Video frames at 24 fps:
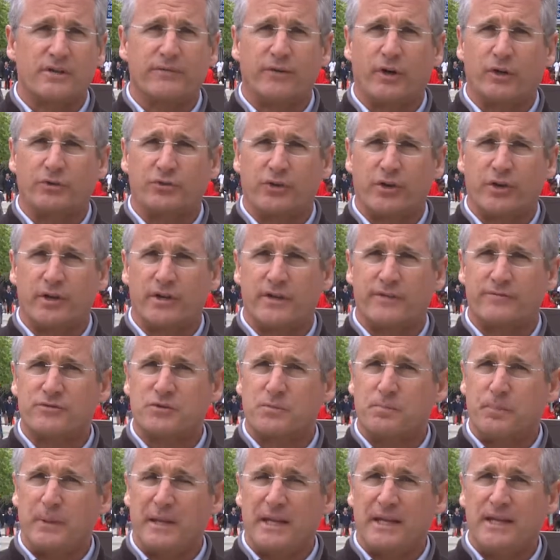of
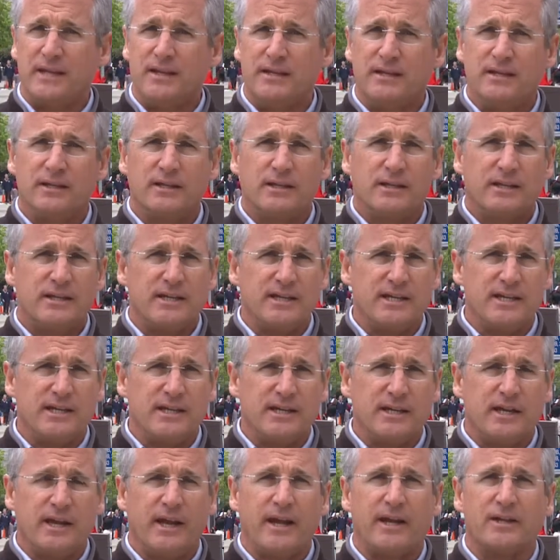alternatives B,
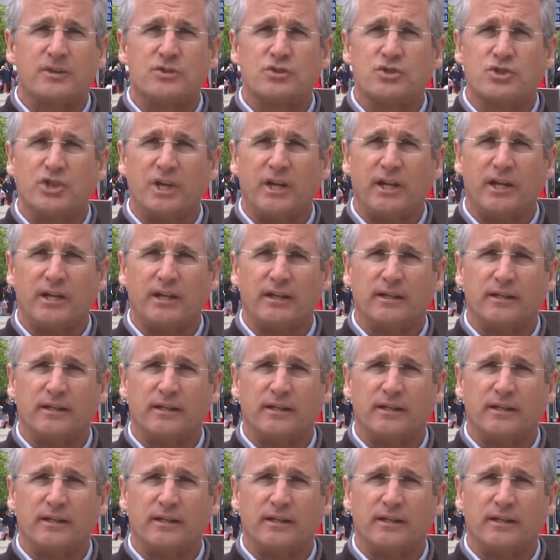E, and G.